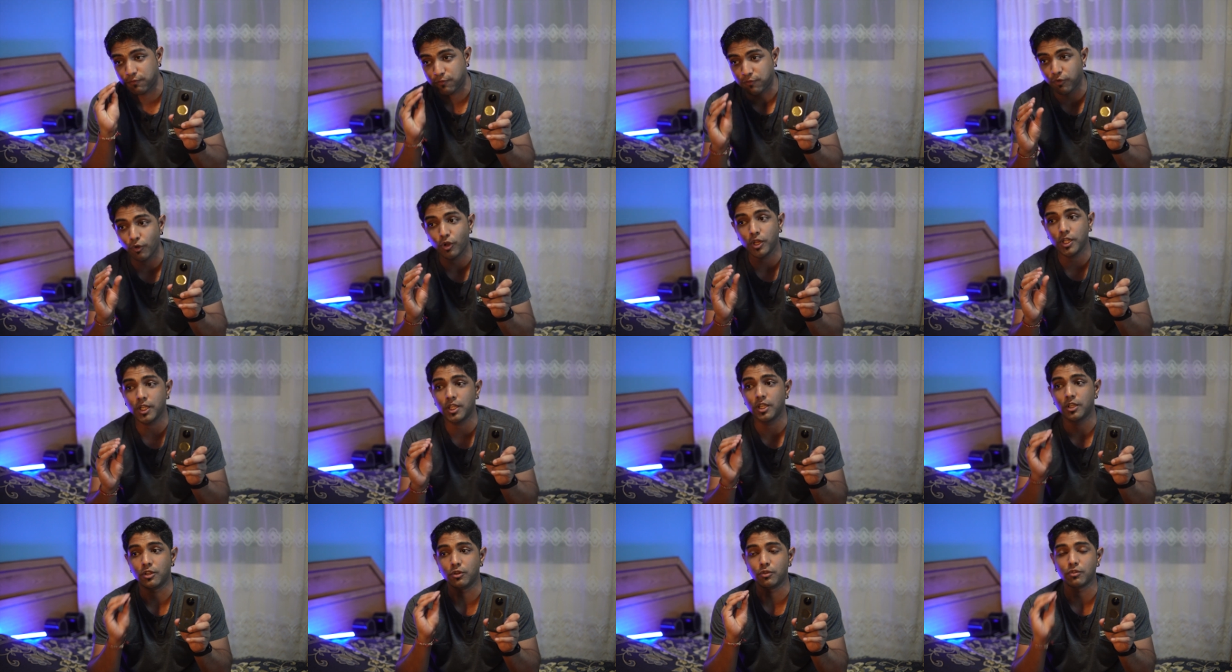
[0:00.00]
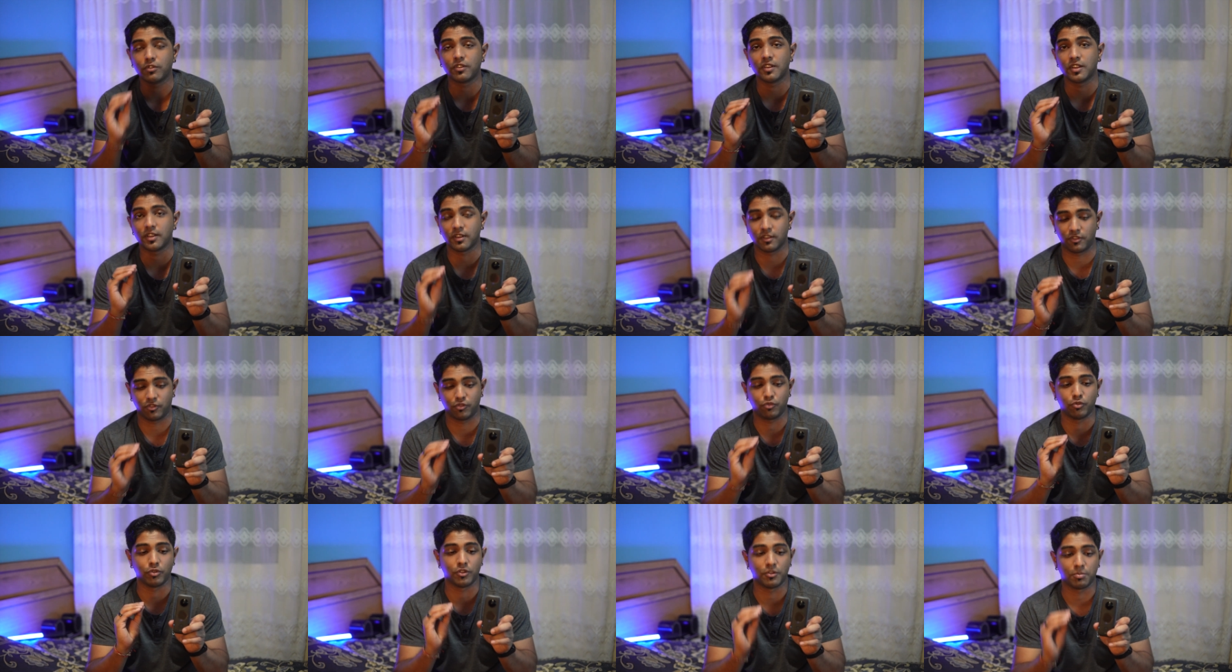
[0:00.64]
fully using
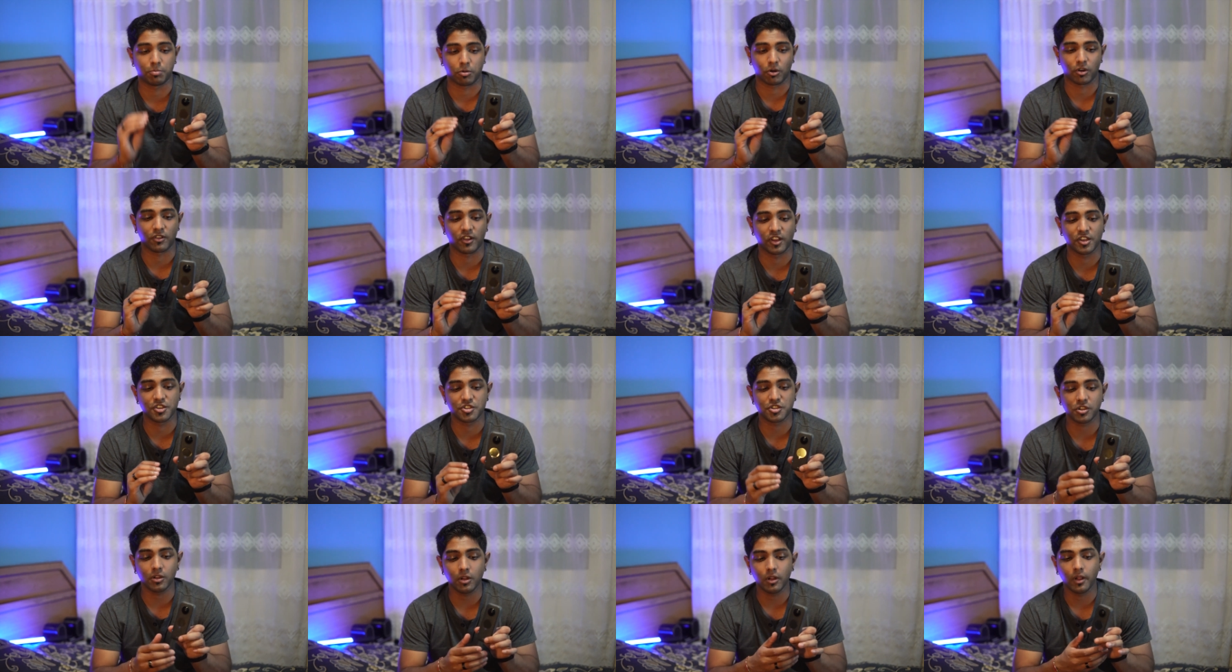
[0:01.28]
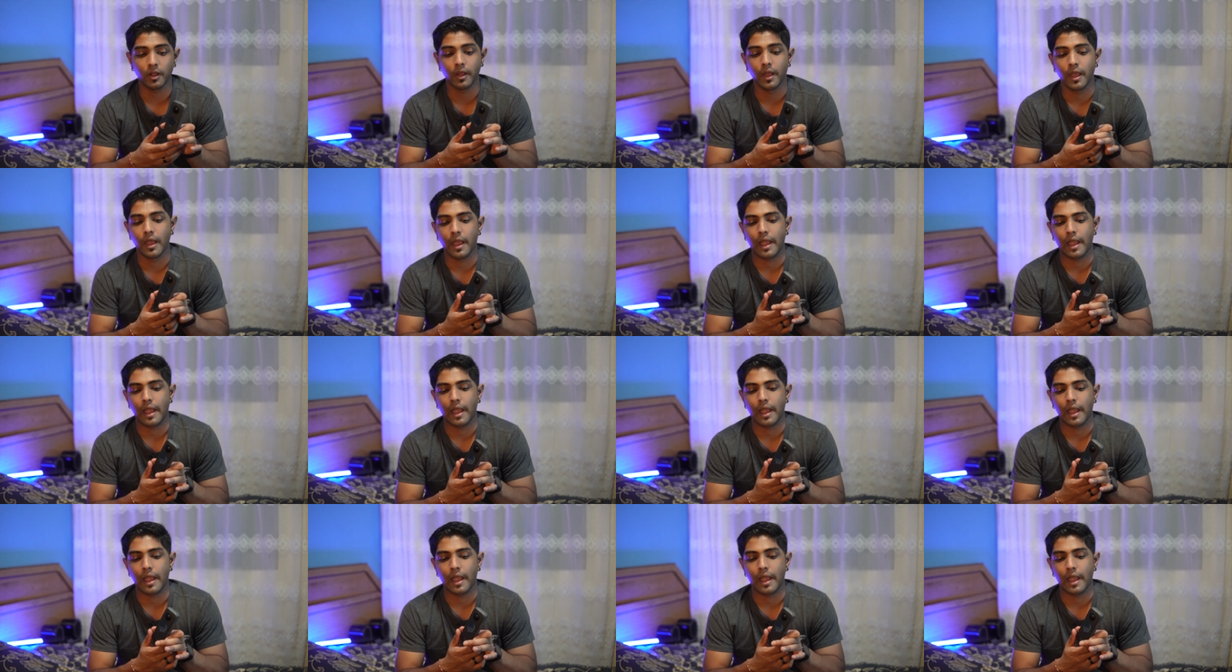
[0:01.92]
this to its potential